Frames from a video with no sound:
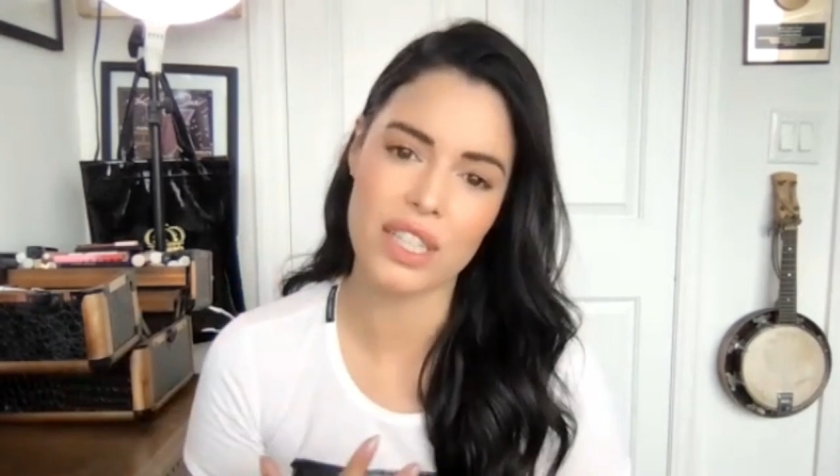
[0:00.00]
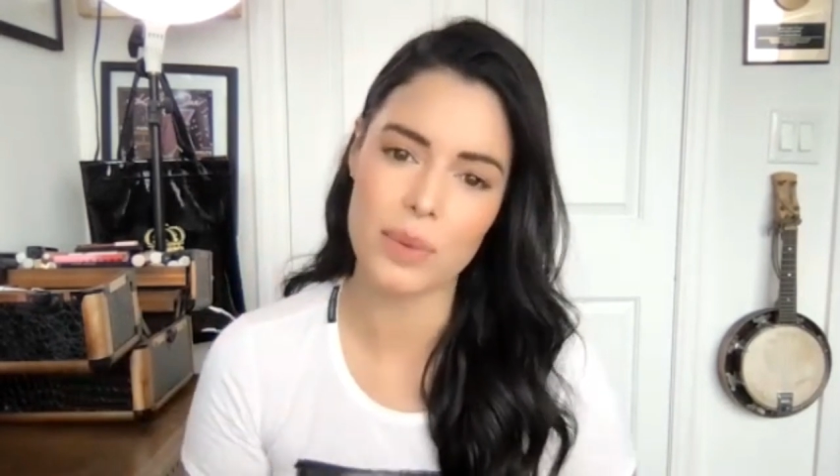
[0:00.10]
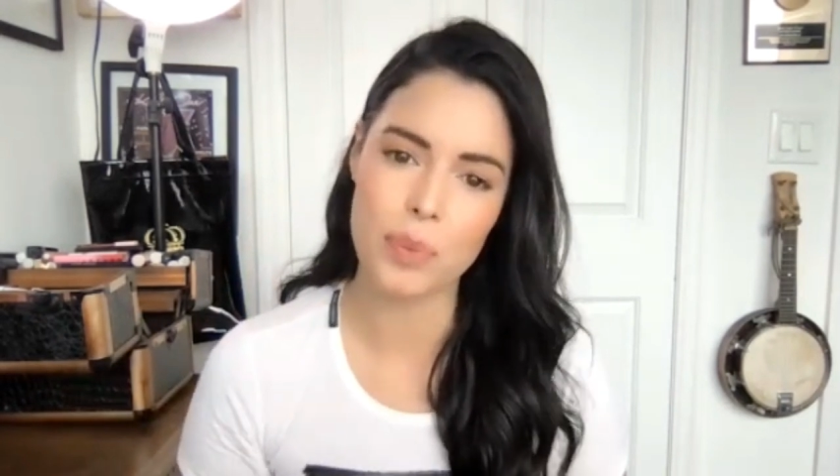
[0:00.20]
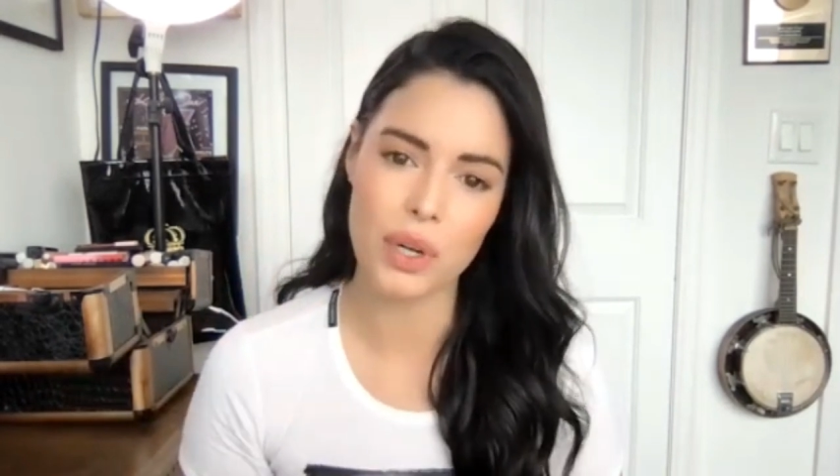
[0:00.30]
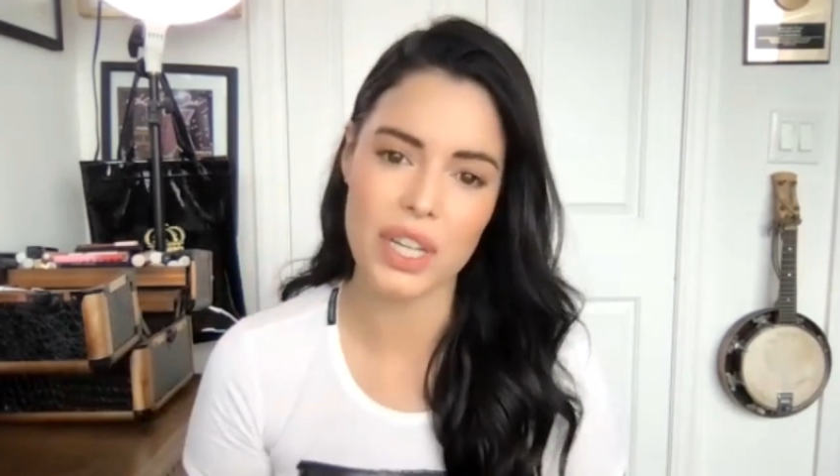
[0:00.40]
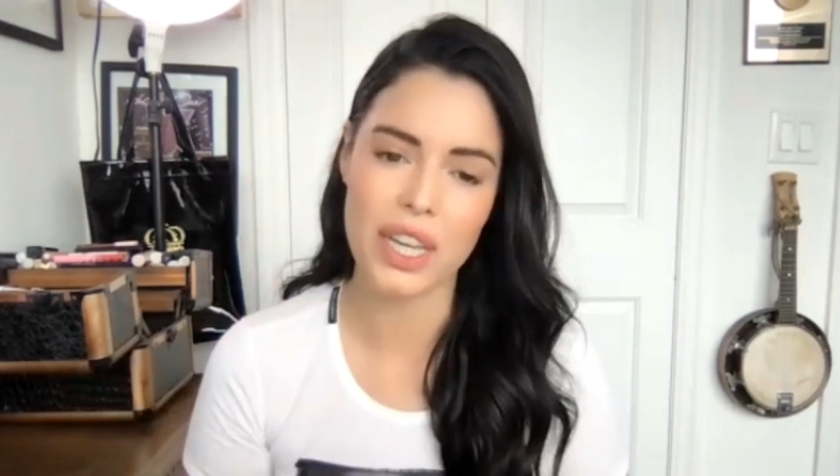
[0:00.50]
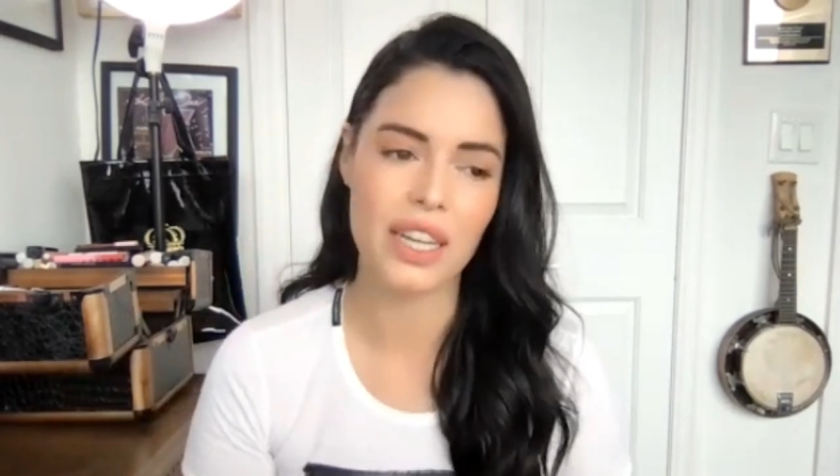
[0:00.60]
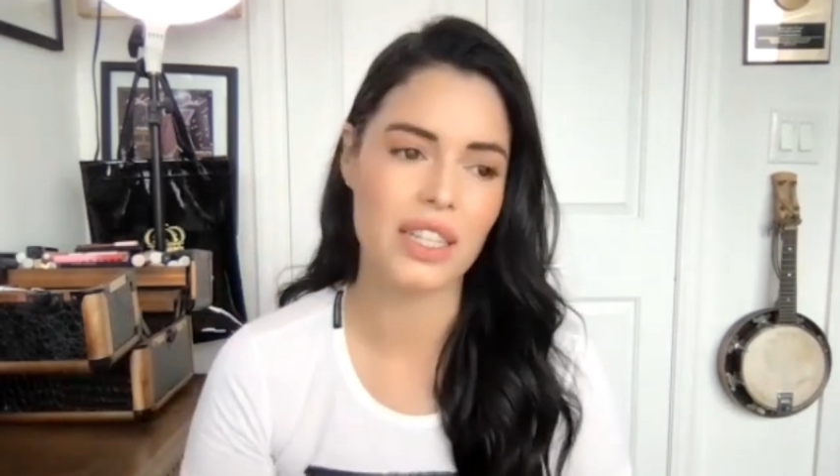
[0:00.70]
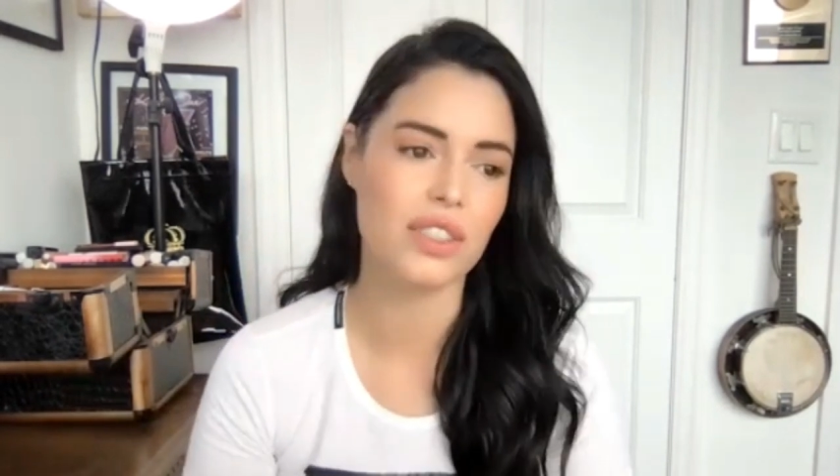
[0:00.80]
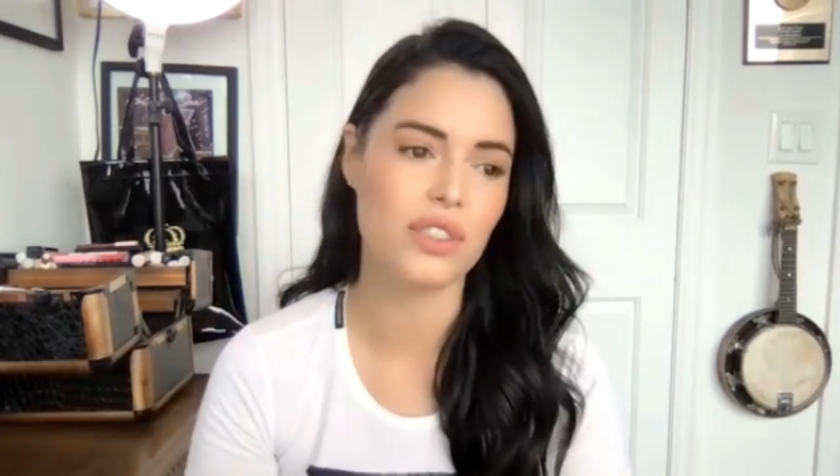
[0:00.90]
keep
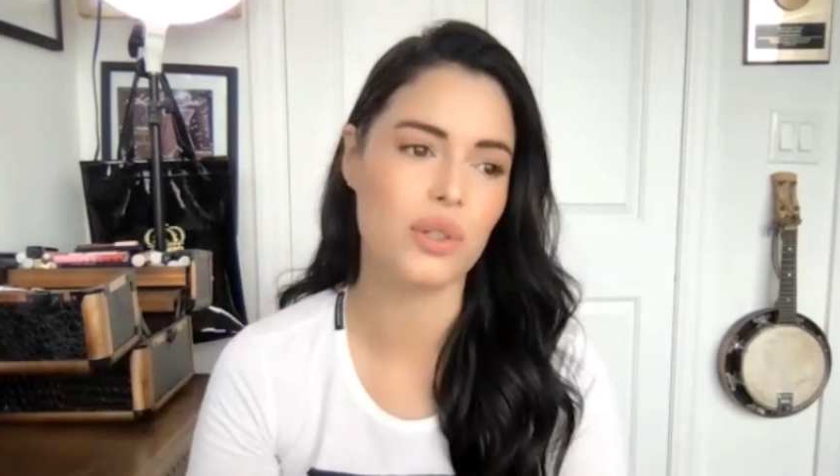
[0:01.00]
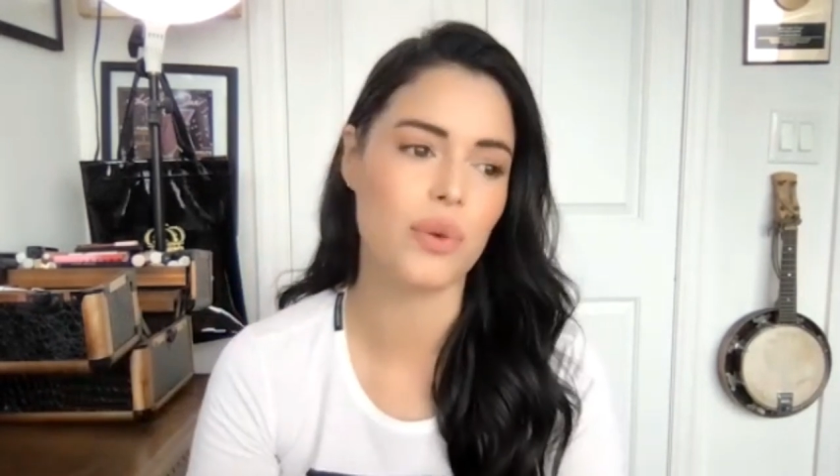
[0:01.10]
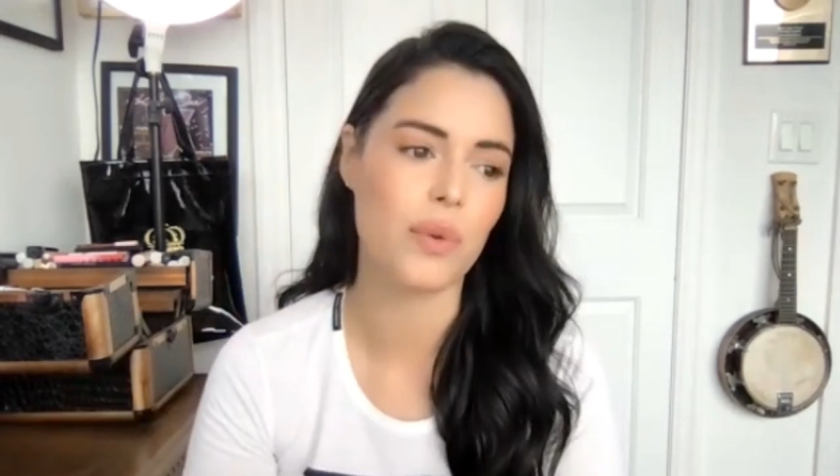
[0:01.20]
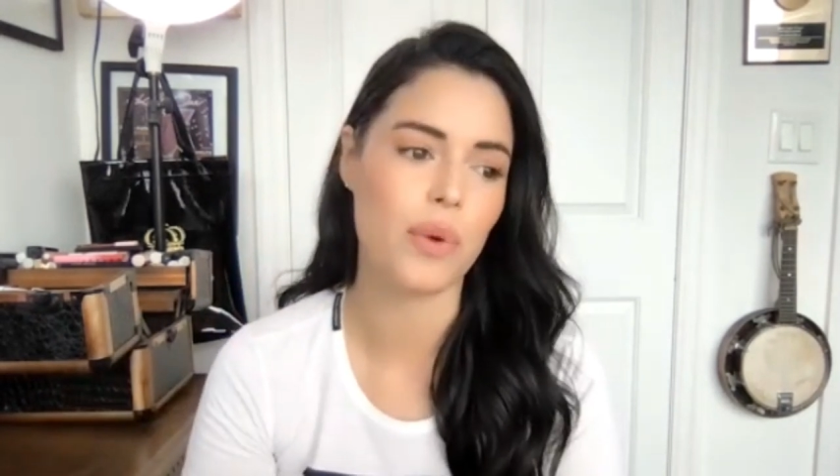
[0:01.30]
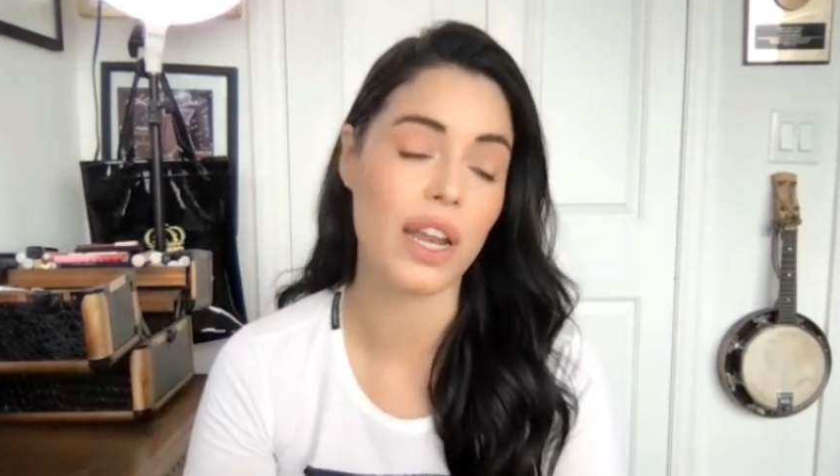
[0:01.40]
working and doing,